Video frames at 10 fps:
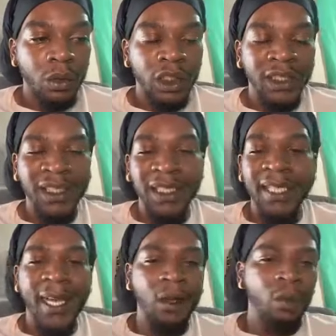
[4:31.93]
see
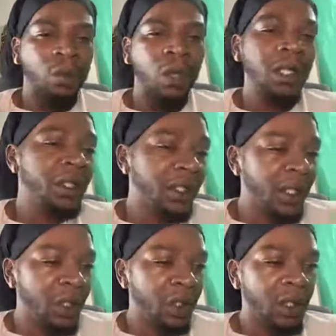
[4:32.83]
not one
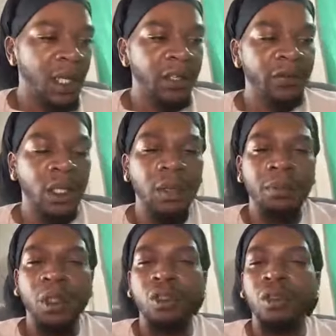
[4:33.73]
stage of life,
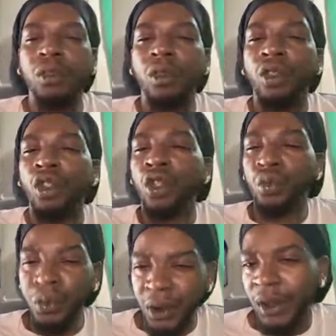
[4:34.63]
but
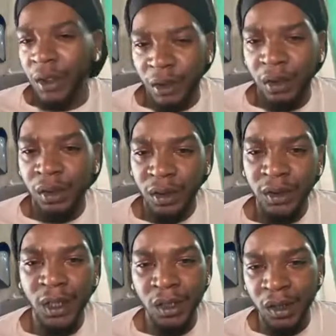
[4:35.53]
three
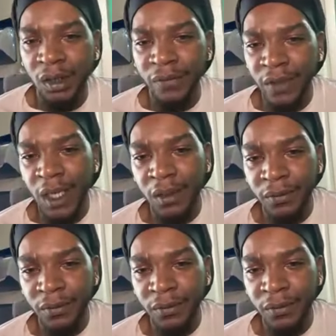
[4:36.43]
stages of life.